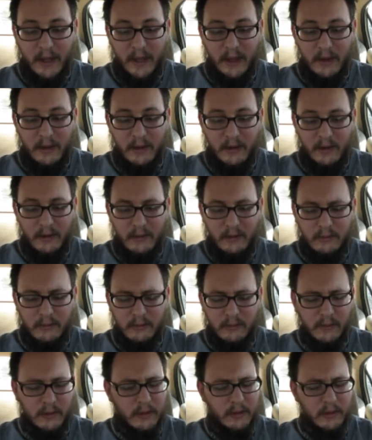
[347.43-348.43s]
here.
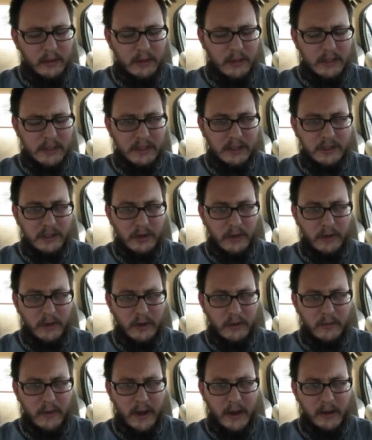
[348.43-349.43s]
Does it show
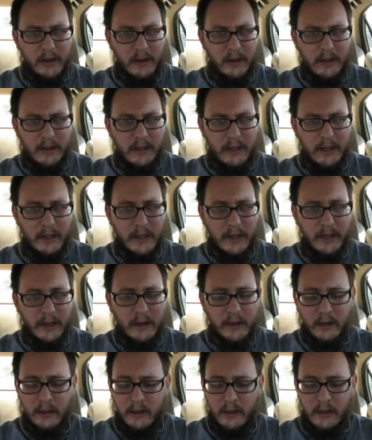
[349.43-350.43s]
your rank on a tie?
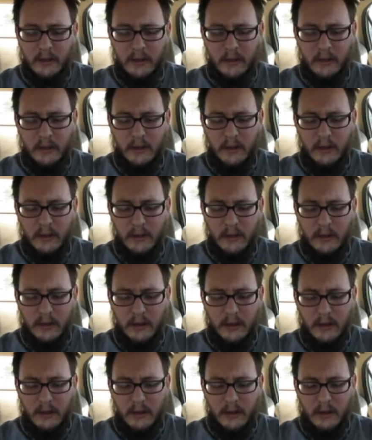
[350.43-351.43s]

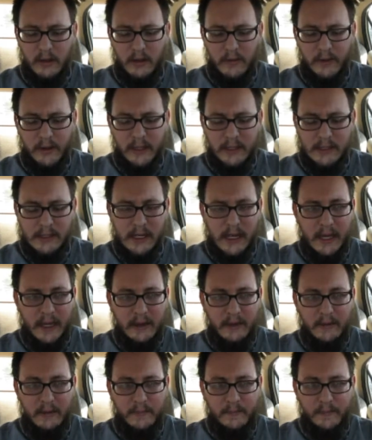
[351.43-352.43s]
No, it does not.
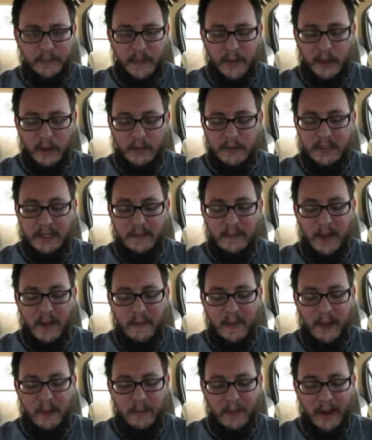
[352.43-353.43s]
You'll see by
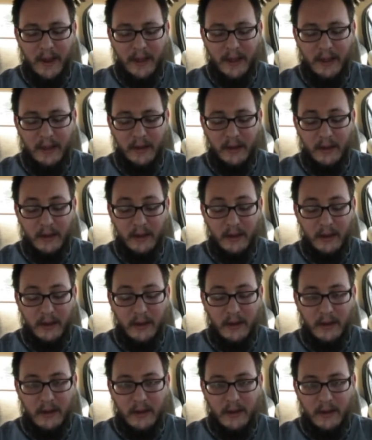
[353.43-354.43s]
my rank here,
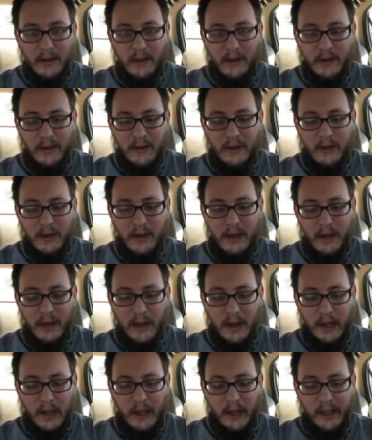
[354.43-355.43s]

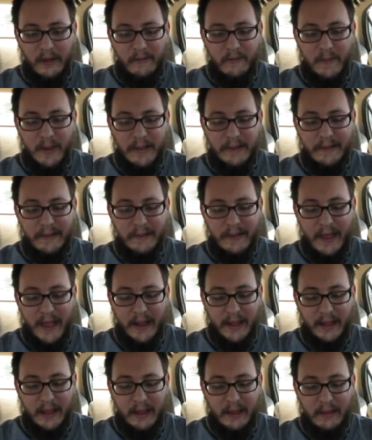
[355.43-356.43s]
I have been
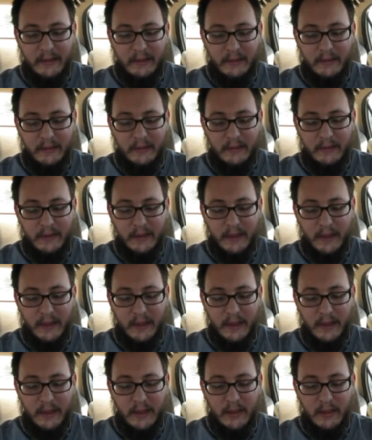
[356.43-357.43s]
slacking
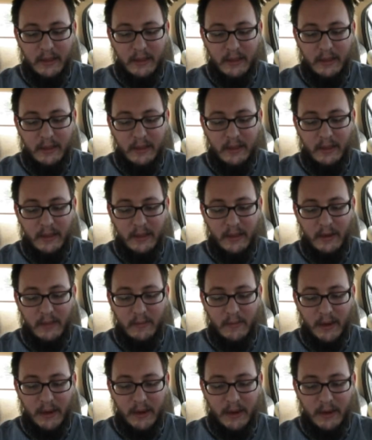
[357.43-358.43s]
in the
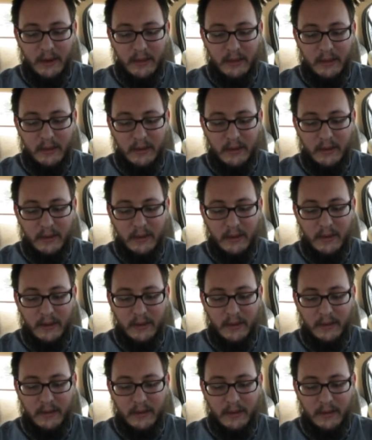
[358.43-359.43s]
arena.
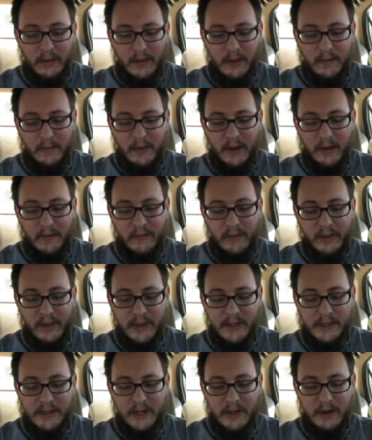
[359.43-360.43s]
Look, I'm not even
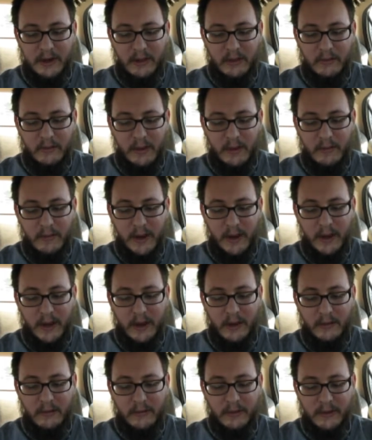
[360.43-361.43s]
Legendary 3 right
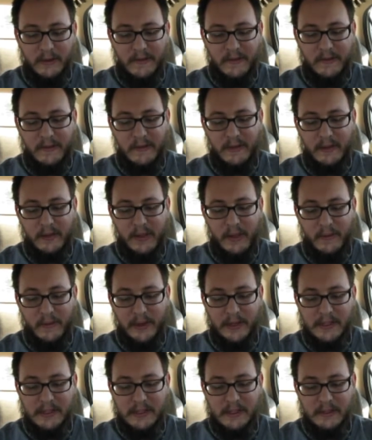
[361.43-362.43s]
now. This is the
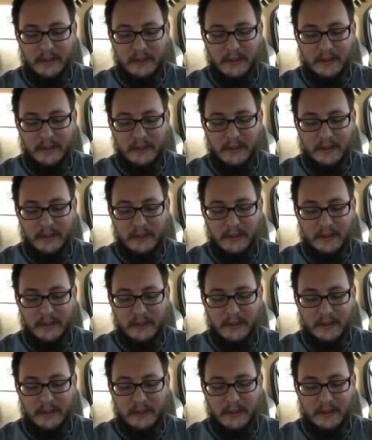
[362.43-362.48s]
lowest